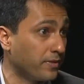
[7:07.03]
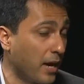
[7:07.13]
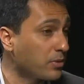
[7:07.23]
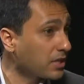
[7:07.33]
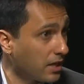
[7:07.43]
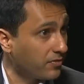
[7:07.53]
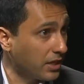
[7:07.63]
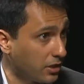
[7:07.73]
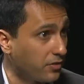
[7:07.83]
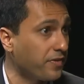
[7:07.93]
That was mm-hmm. kind of the
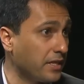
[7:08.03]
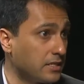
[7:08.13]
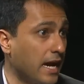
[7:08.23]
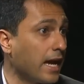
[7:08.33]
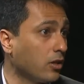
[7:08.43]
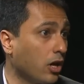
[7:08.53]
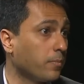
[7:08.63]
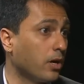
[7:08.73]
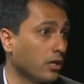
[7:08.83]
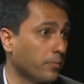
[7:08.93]
interfaith dialogue
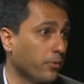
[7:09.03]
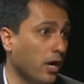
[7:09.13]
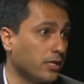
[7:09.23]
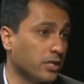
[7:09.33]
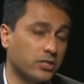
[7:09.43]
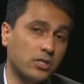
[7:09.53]
part of the project.